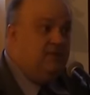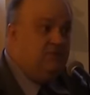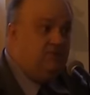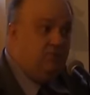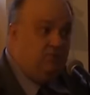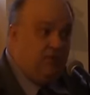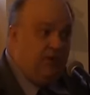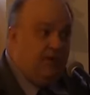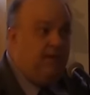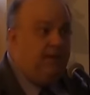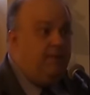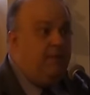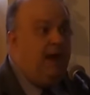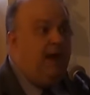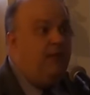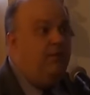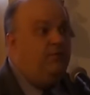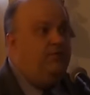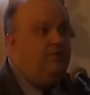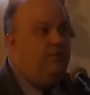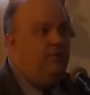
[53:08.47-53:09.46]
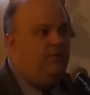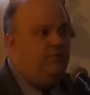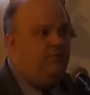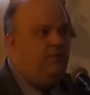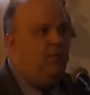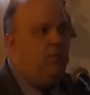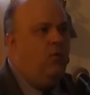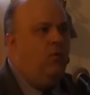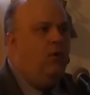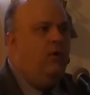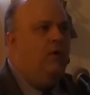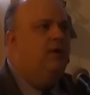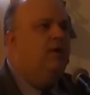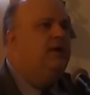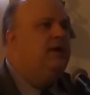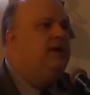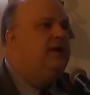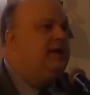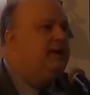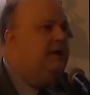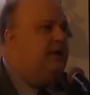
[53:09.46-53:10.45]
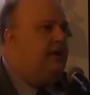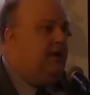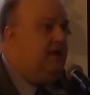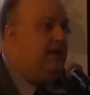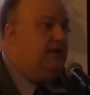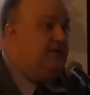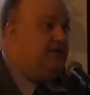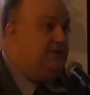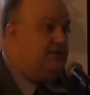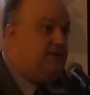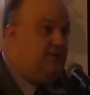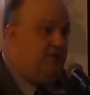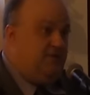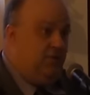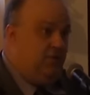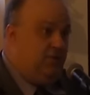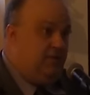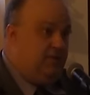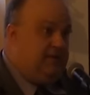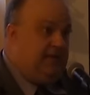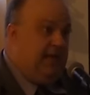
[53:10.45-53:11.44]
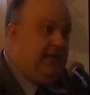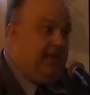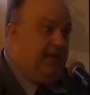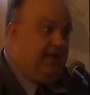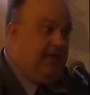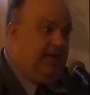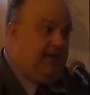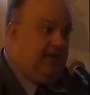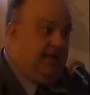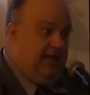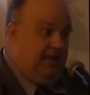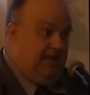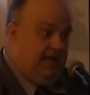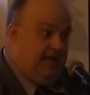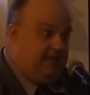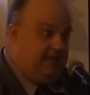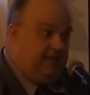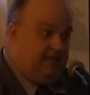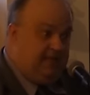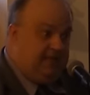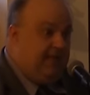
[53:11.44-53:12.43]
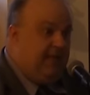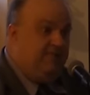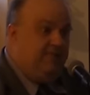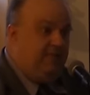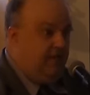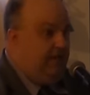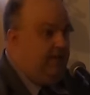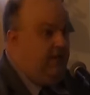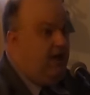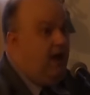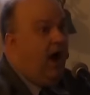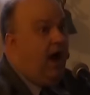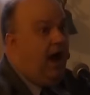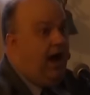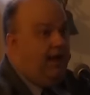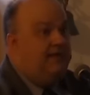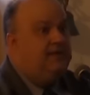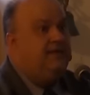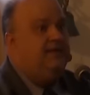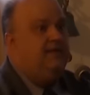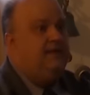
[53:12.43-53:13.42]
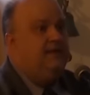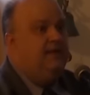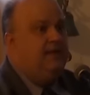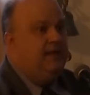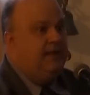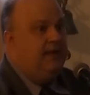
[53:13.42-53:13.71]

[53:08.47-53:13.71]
It's really powerful for uh, just for saying it's definitely not